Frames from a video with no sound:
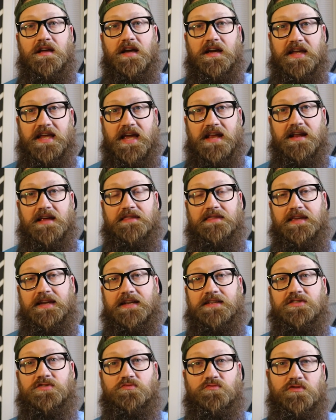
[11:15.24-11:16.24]
Again, I
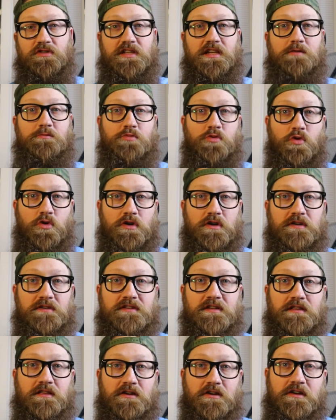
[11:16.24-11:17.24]
think it's really
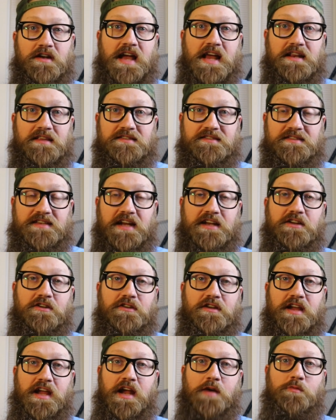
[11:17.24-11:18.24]
important to learn how to set
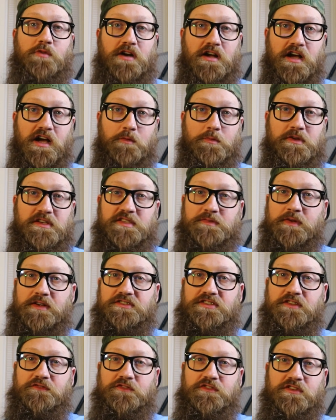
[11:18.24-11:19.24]
your camera up,
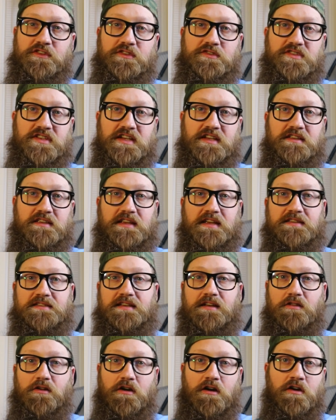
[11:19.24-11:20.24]
especially if you're using a
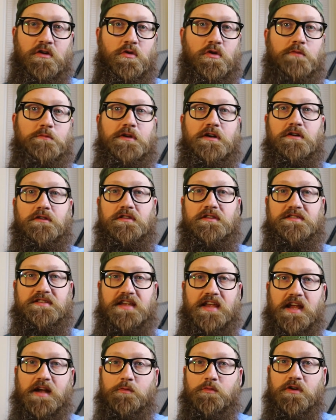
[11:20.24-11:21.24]
DSLR or a mirrorless
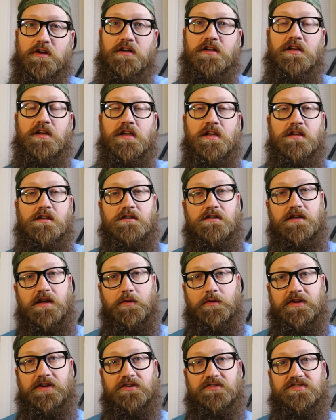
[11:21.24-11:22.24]
camera.
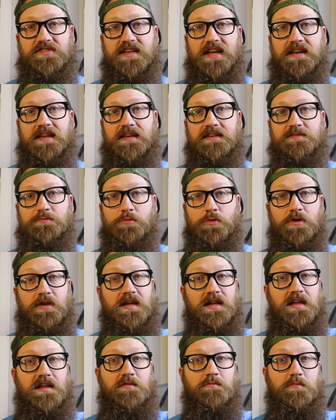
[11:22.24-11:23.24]
Knowing your settings,
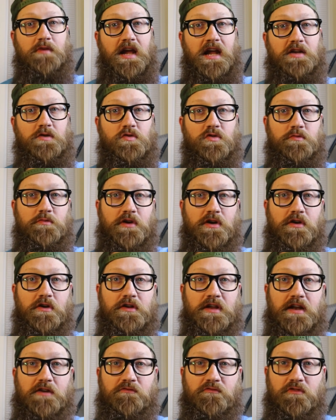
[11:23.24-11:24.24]
putting it in manual
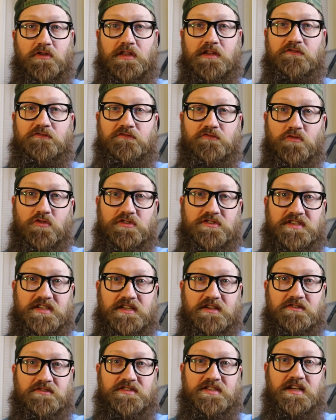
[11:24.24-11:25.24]
mode, and really
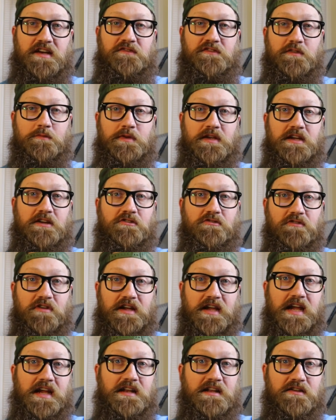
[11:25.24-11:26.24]
forcing yourself to be
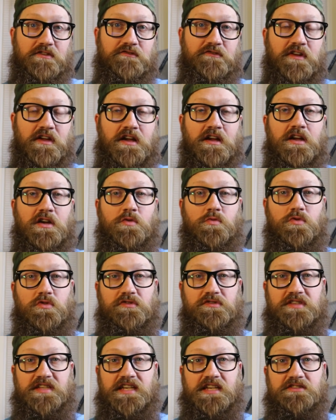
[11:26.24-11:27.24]
creative
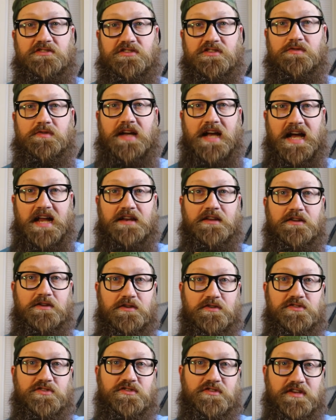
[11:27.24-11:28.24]
will teach you how to
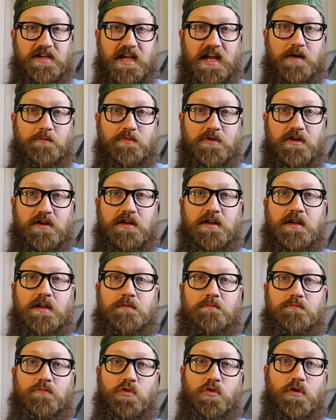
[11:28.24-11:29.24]
use your camera
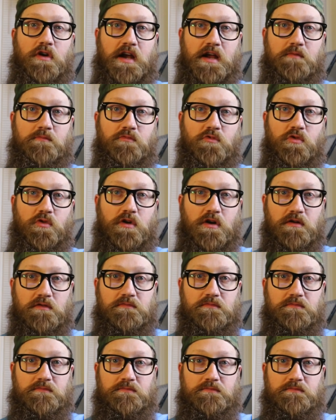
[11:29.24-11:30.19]
more and more.